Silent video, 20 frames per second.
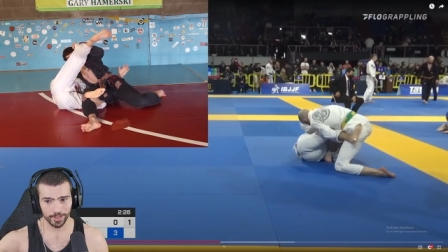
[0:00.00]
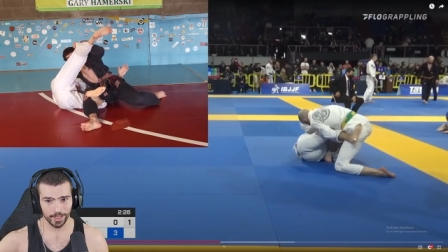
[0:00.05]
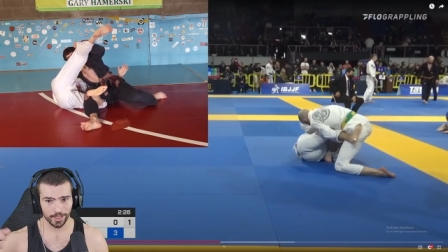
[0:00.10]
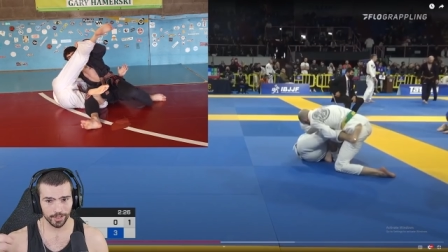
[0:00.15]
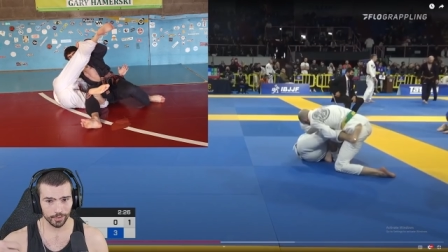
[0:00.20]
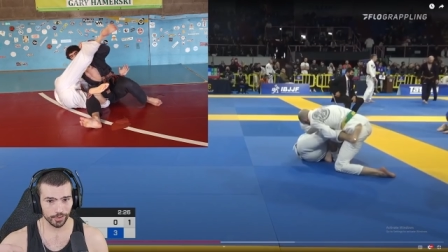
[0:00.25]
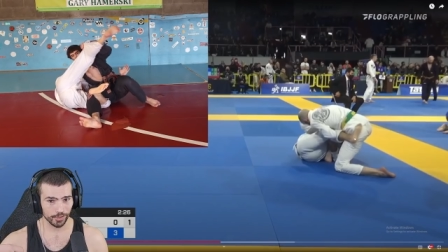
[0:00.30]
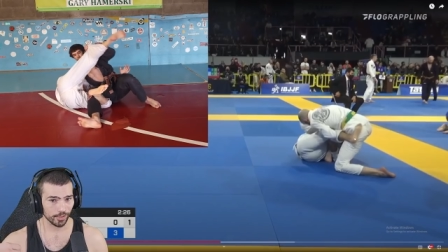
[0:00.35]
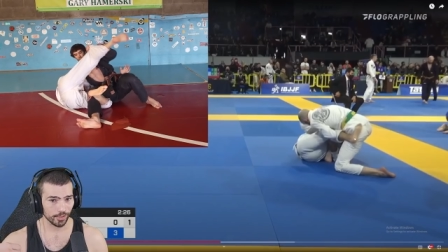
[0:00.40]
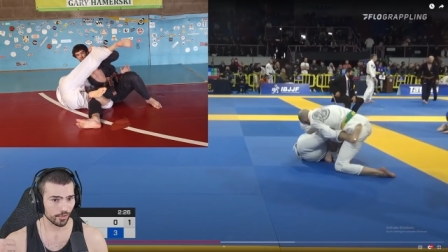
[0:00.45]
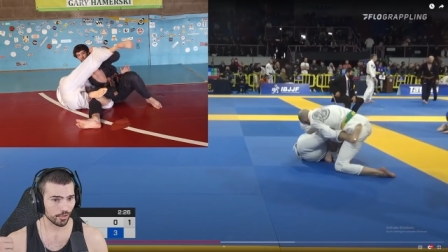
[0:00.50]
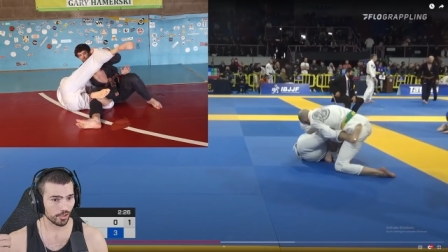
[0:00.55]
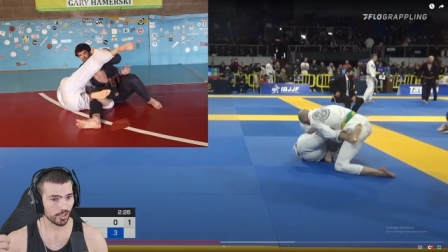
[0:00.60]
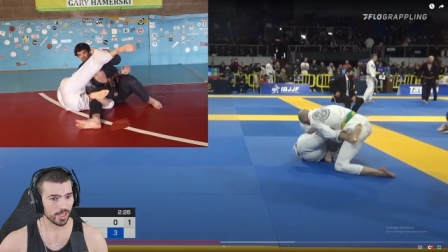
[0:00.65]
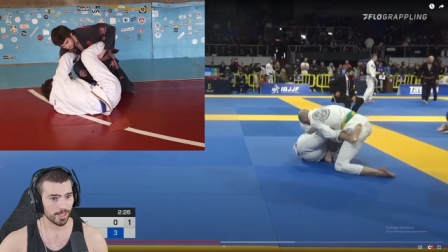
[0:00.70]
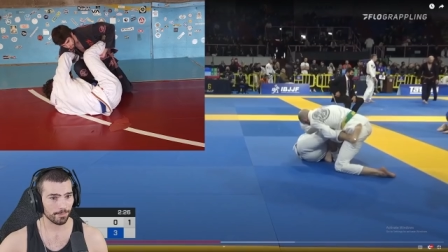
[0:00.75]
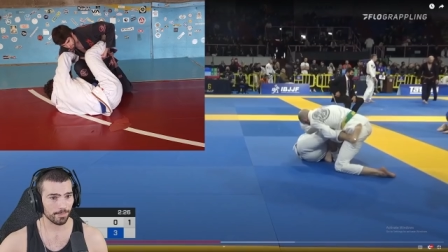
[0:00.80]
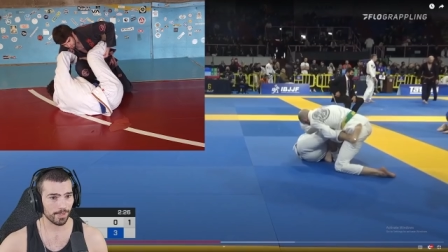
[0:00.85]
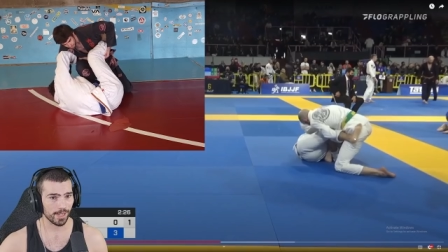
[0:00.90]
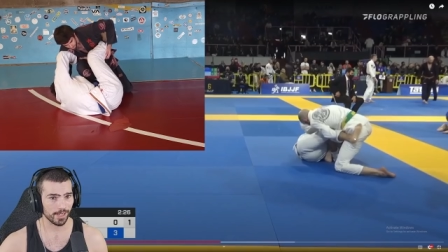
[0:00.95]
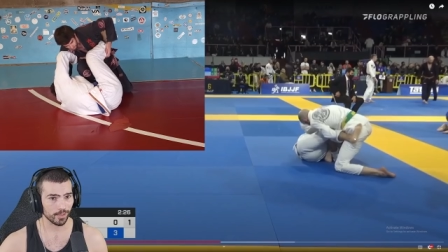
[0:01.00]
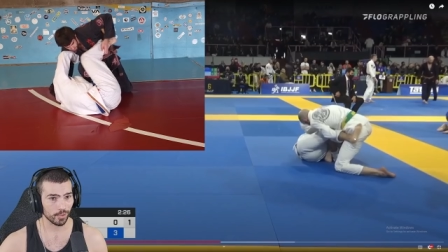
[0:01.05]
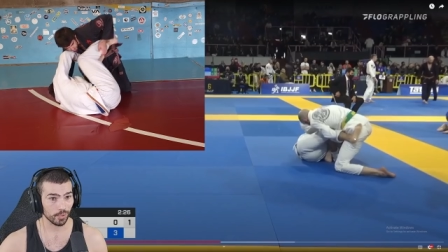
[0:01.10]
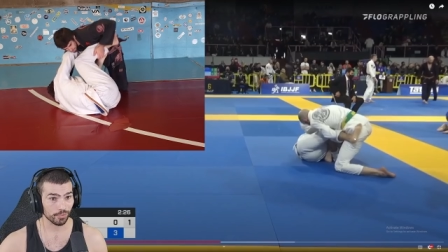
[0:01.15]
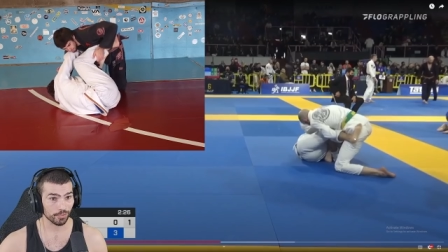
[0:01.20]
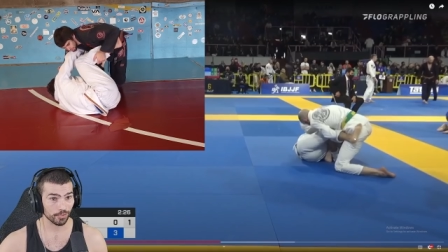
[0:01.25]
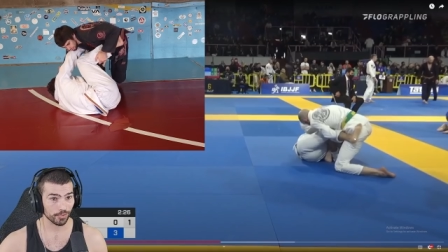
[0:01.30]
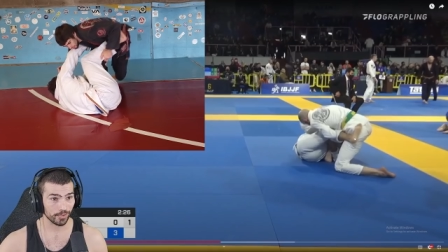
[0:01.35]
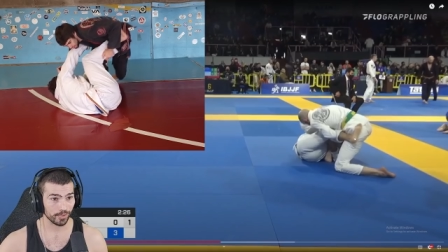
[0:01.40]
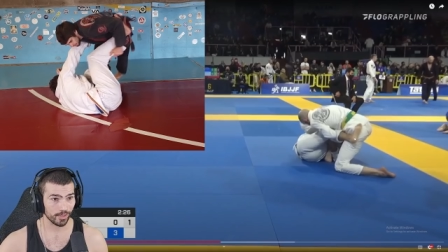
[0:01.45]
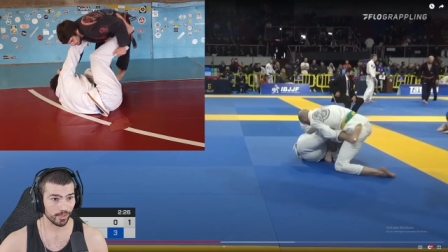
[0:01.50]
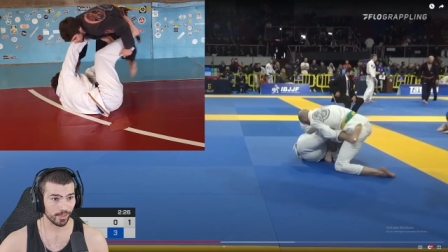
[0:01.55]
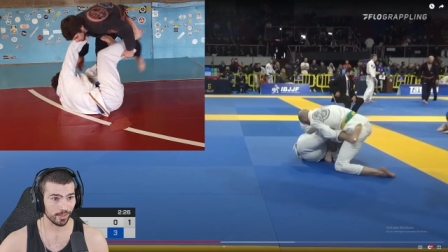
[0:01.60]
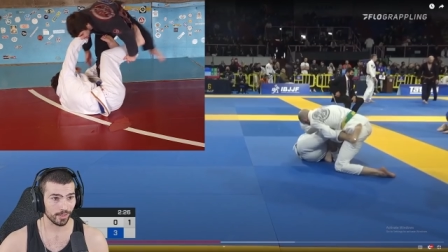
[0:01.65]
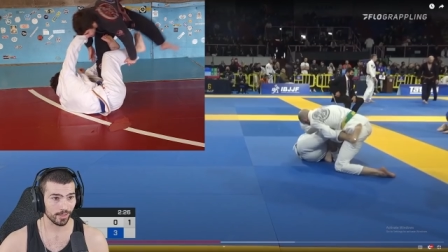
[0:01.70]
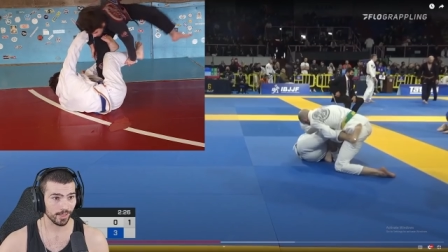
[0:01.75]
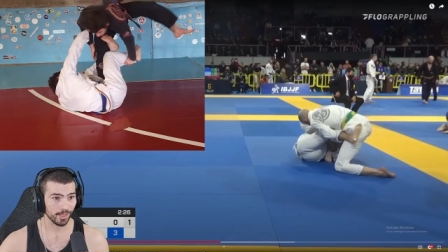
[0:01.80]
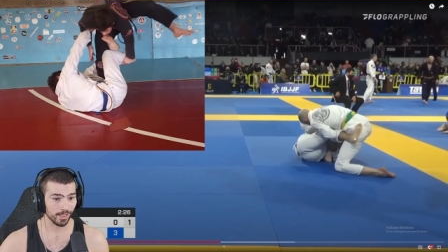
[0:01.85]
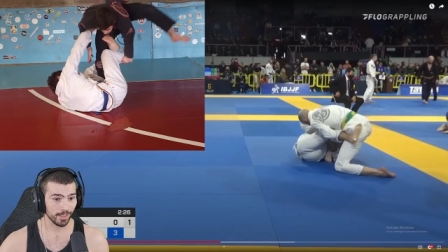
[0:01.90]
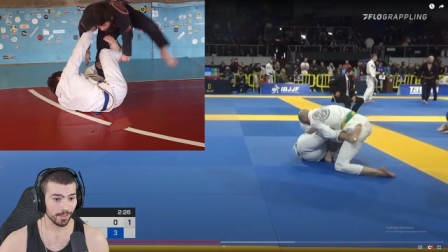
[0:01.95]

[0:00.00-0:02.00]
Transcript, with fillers: uh, or you can just step back over and then